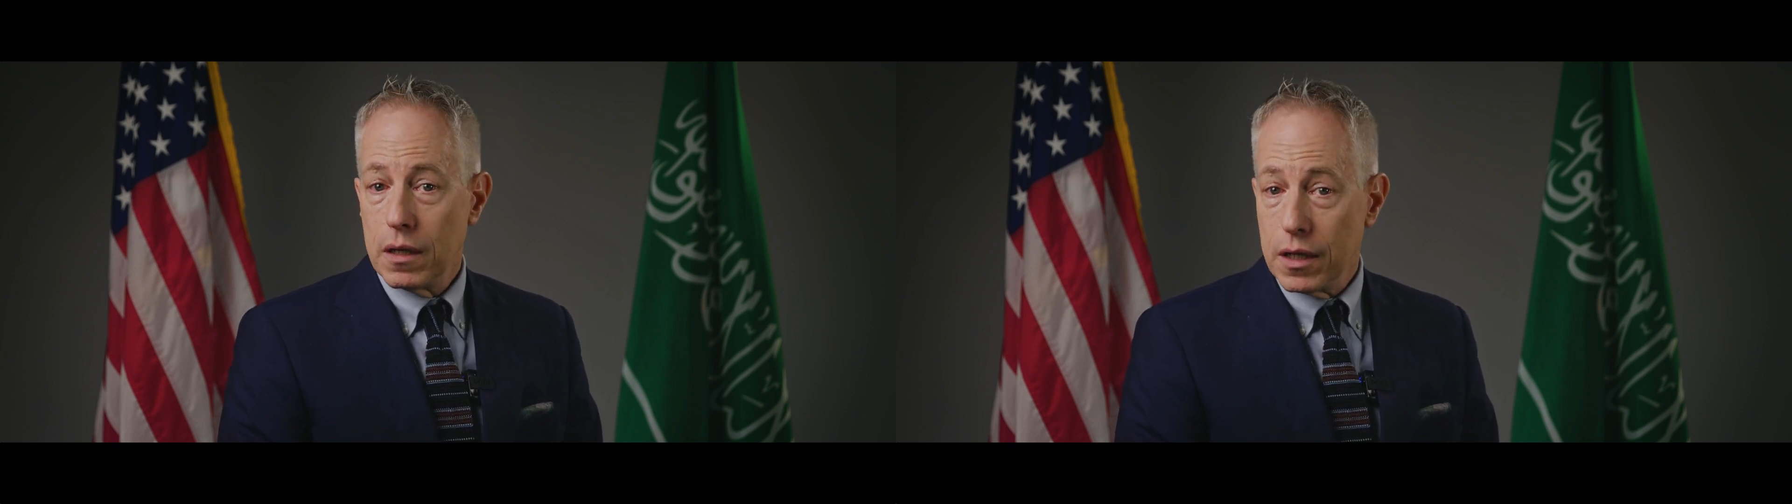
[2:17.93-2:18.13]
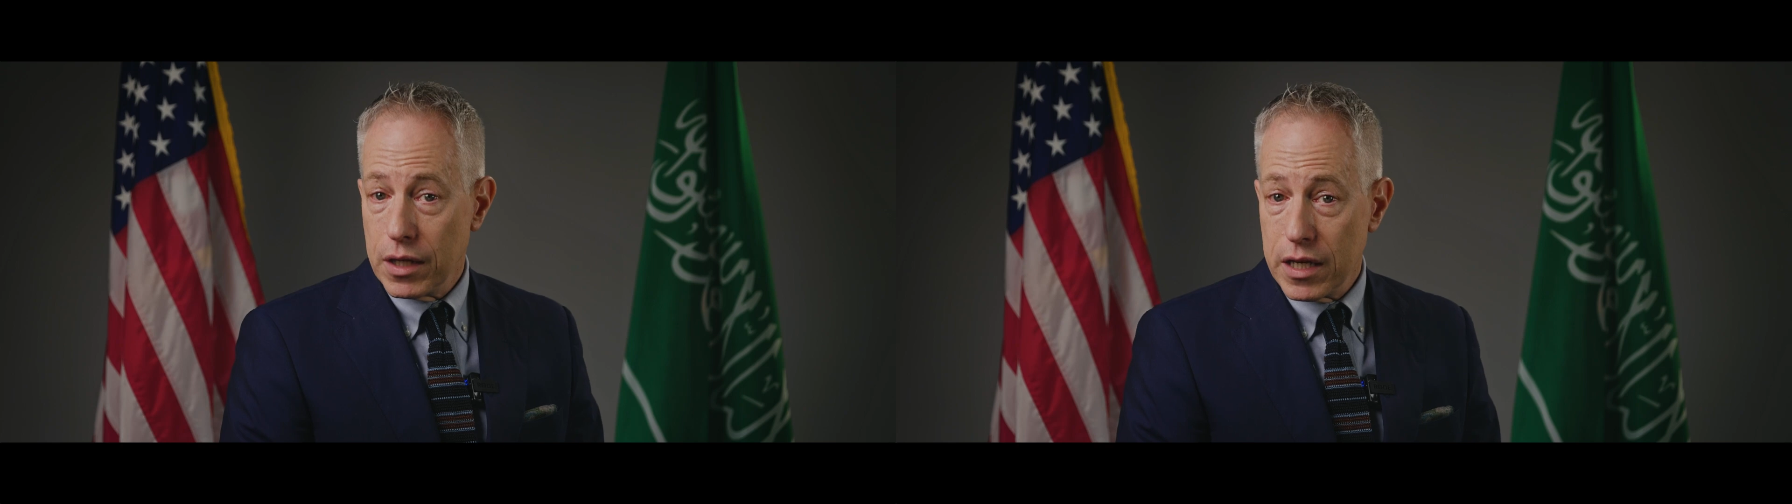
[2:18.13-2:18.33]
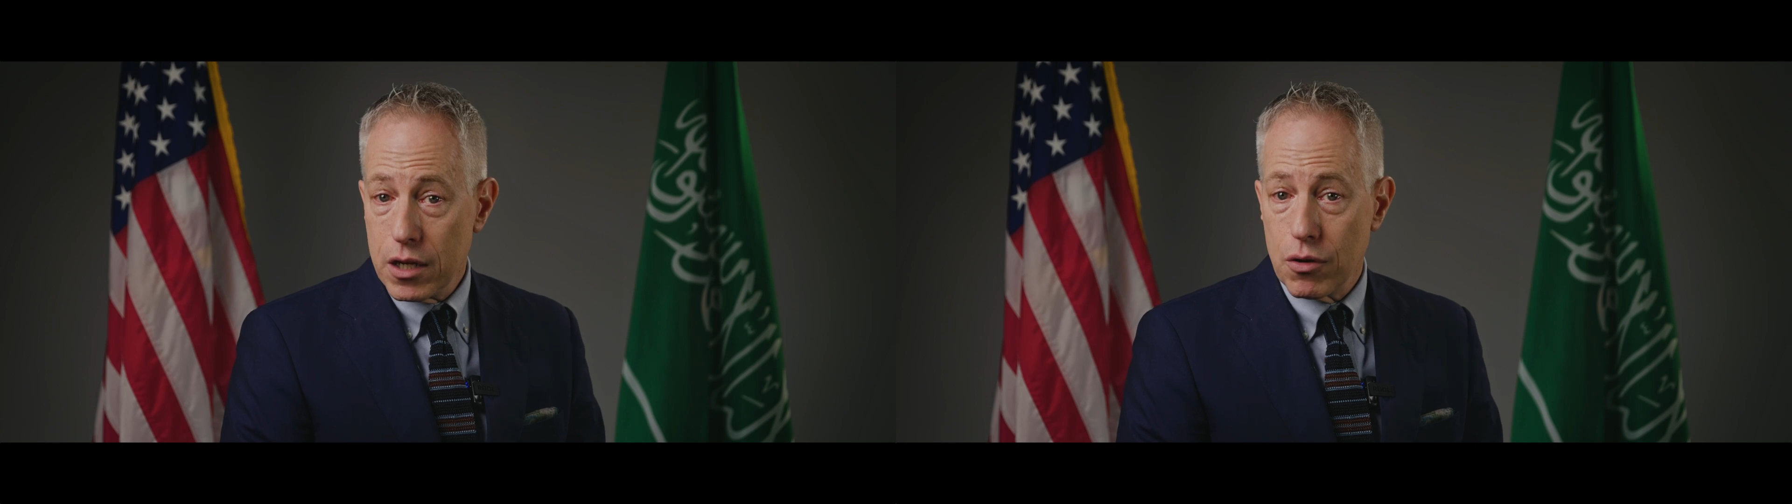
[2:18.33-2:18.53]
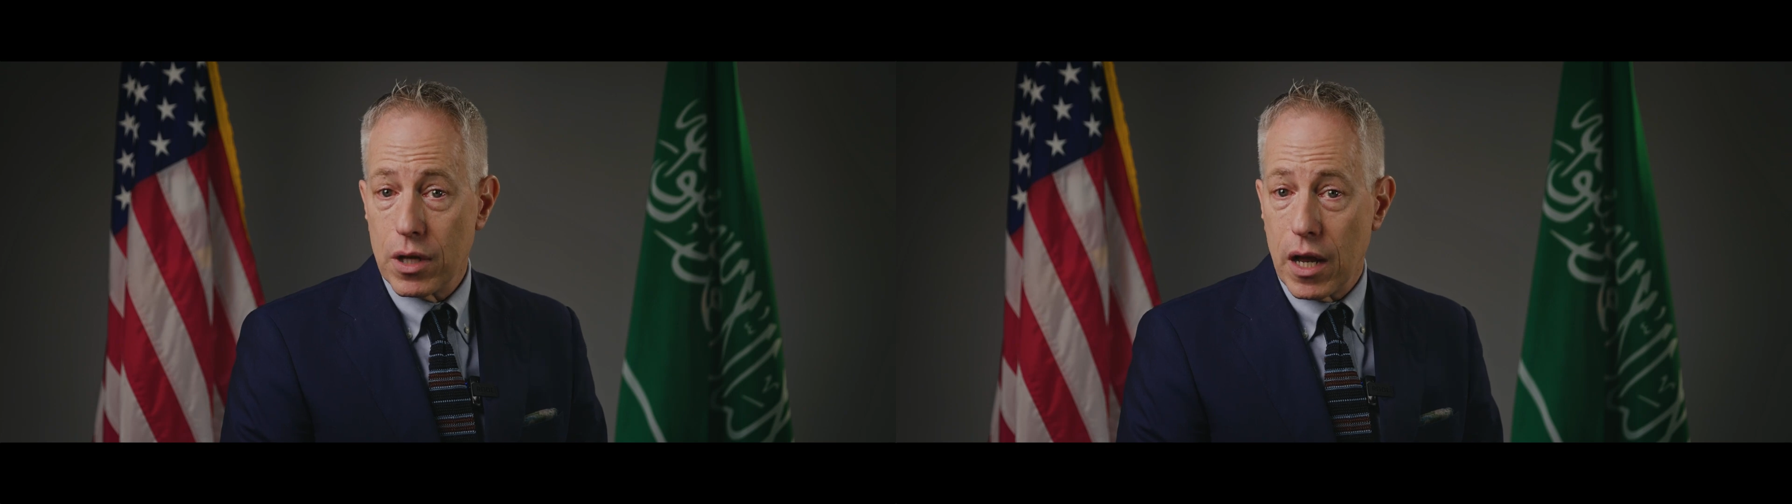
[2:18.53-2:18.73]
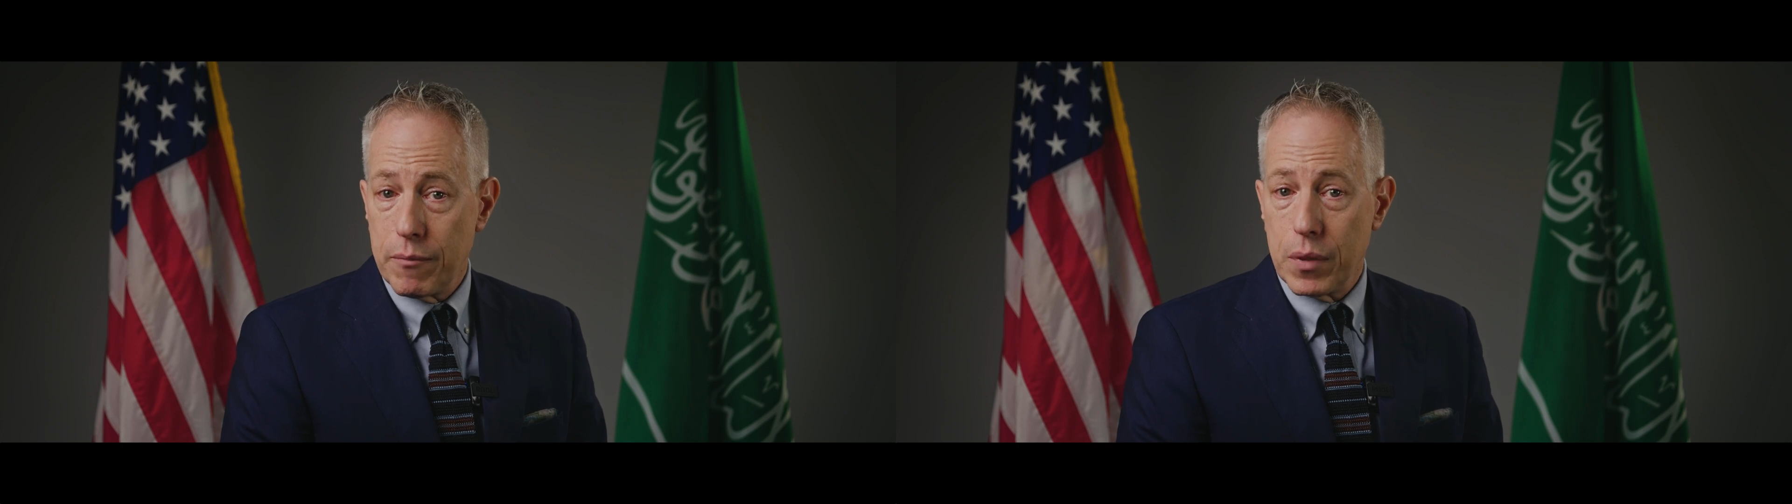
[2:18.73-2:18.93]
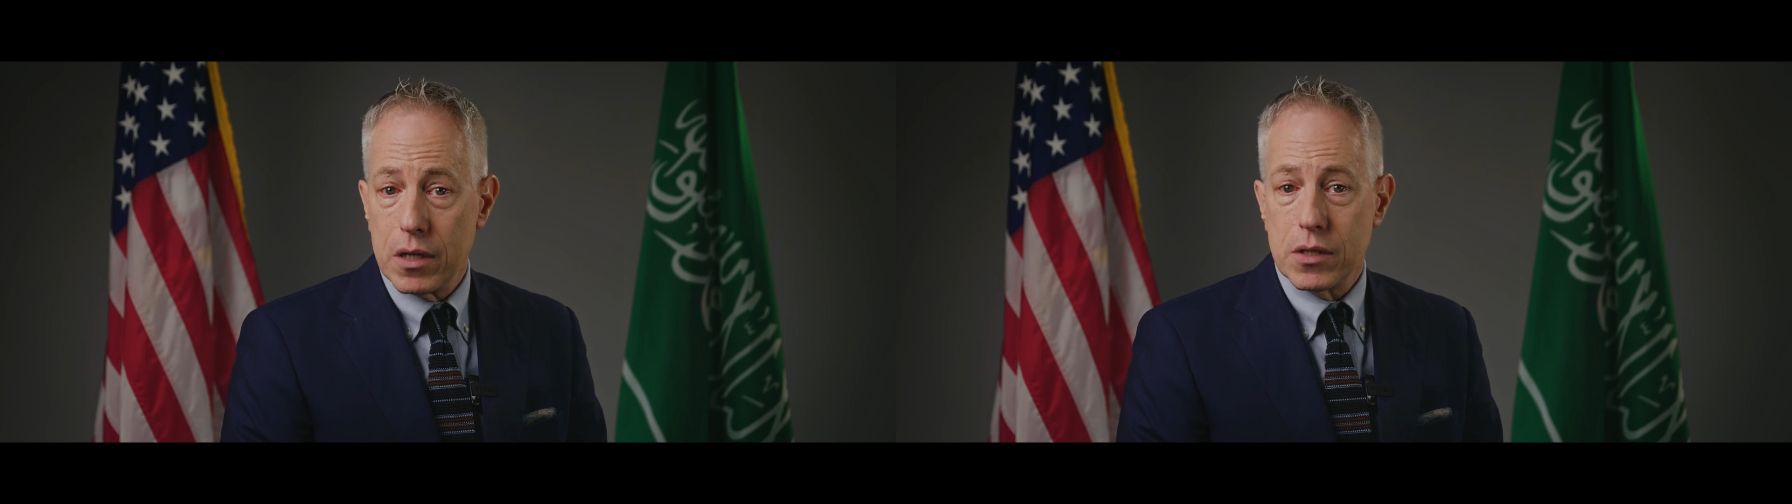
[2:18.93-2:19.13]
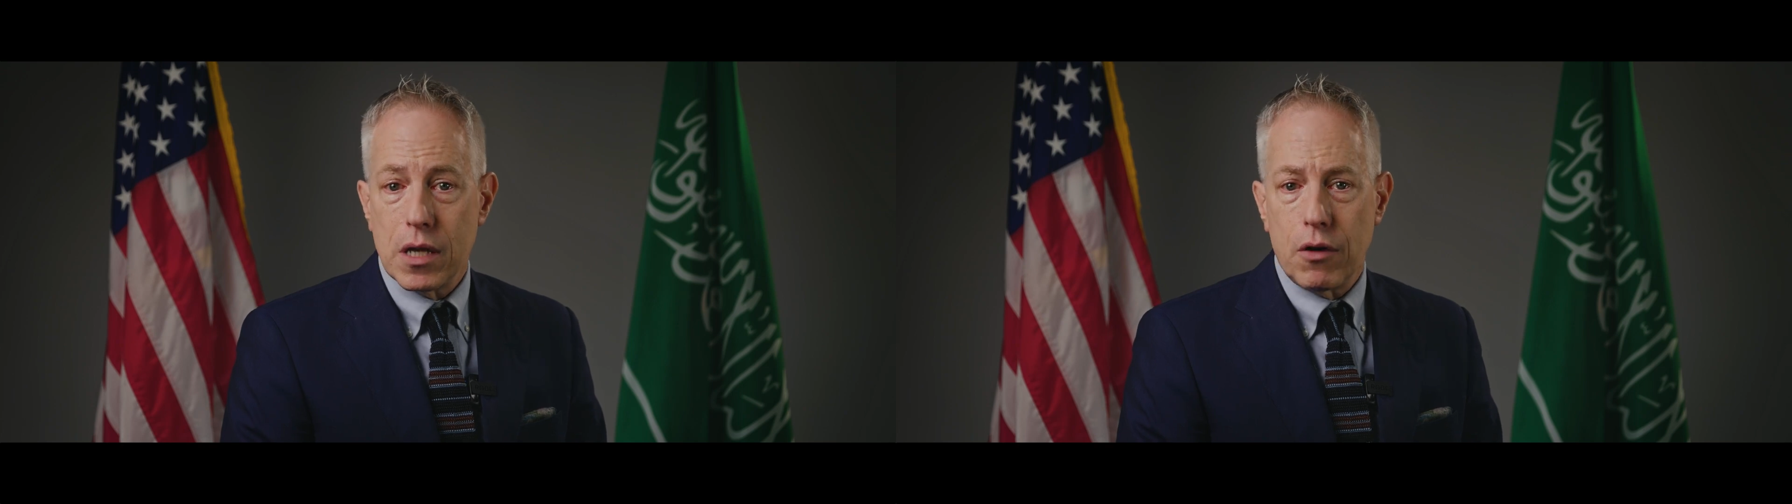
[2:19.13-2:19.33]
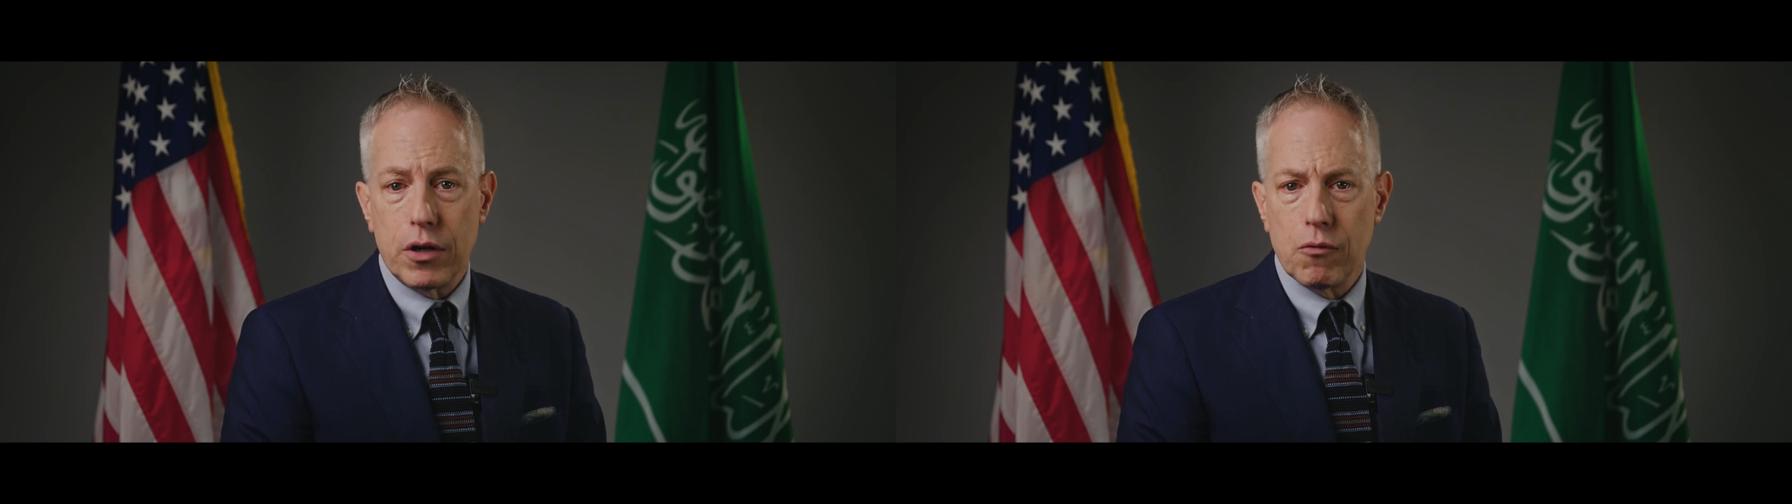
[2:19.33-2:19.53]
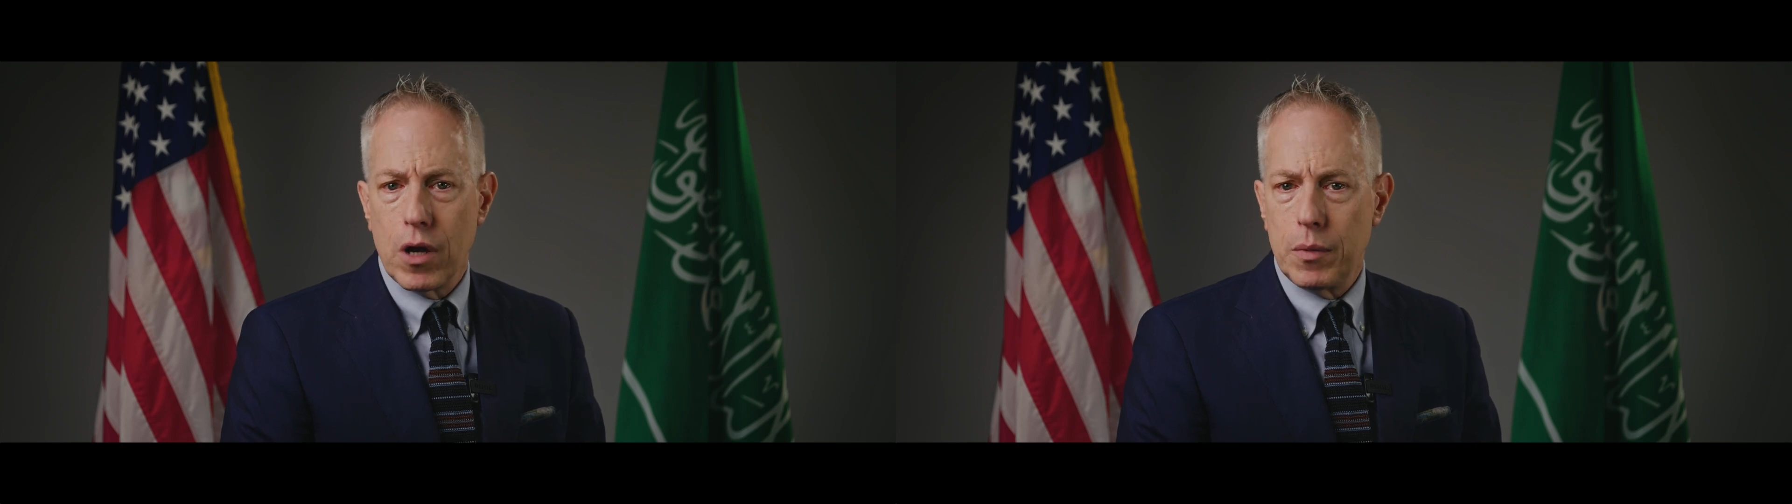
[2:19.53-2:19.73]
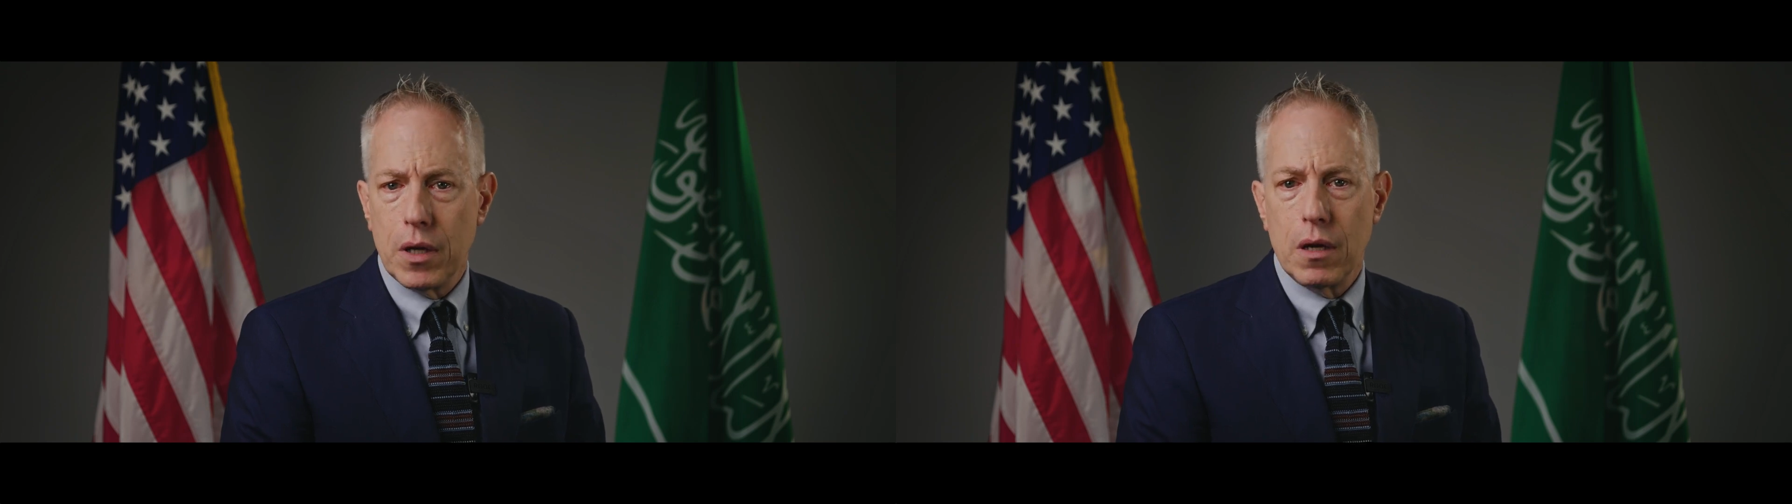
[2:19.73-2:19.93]
In the year that I've been in Saudi
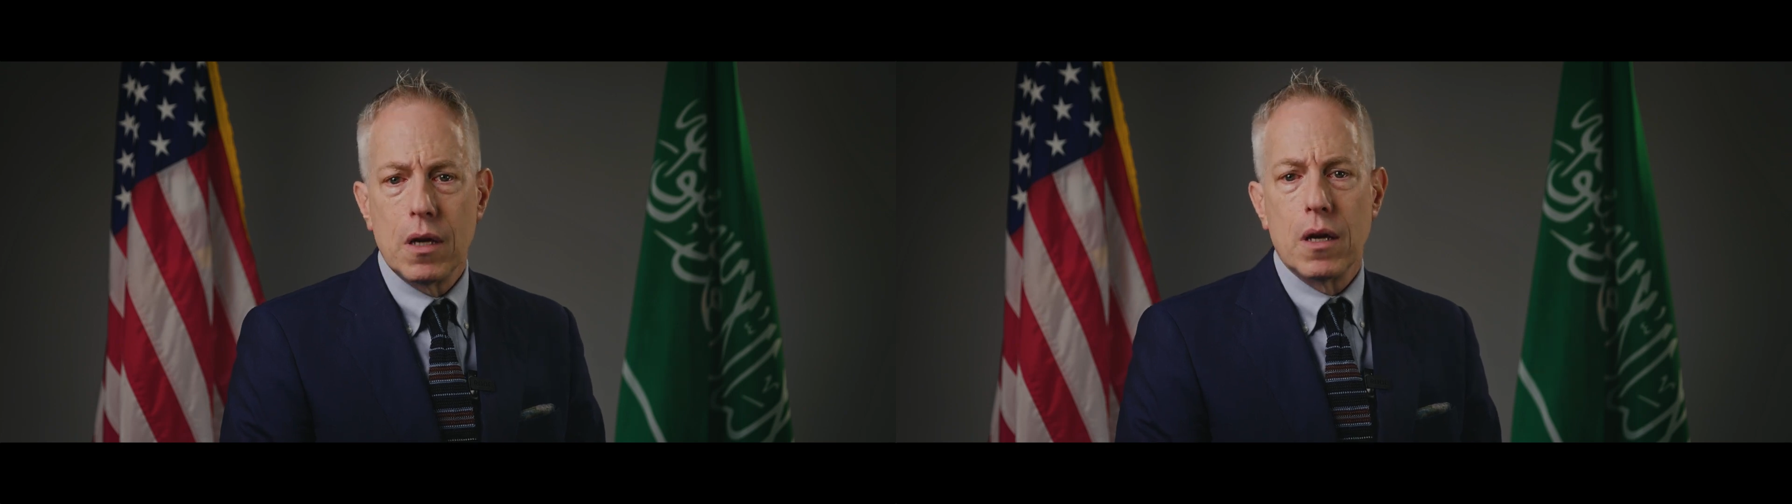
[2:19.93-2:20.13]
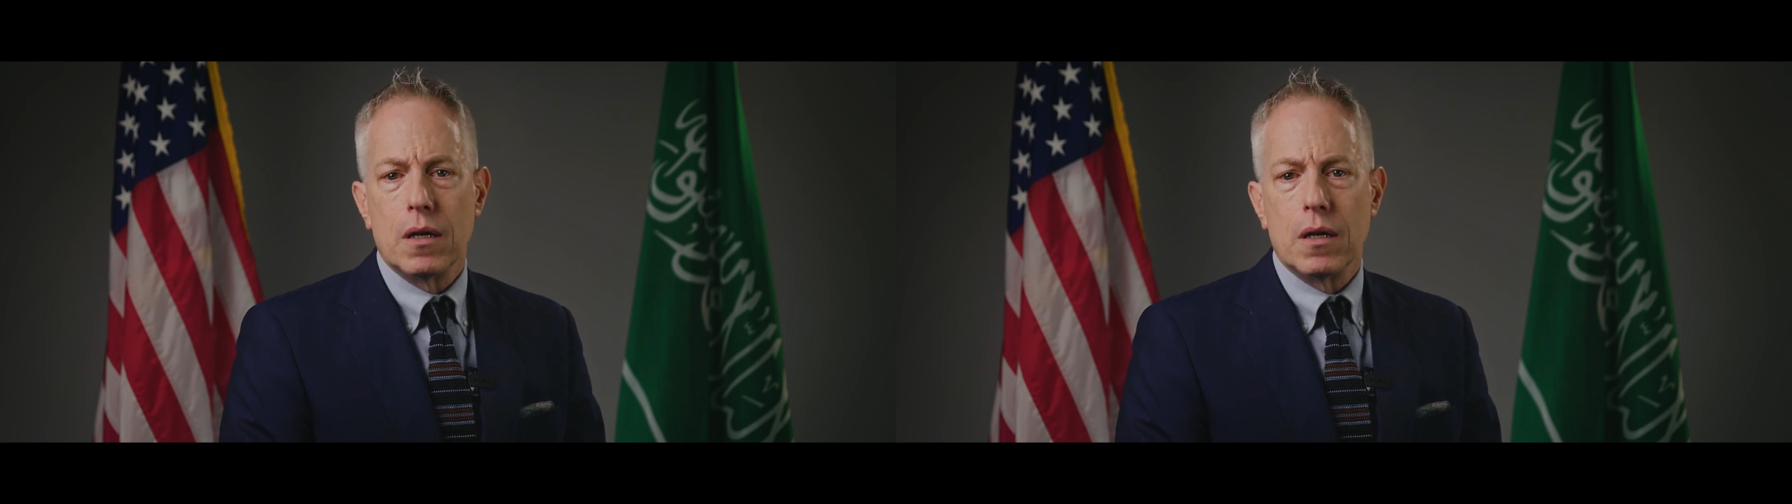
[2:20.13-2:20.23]
Arabia,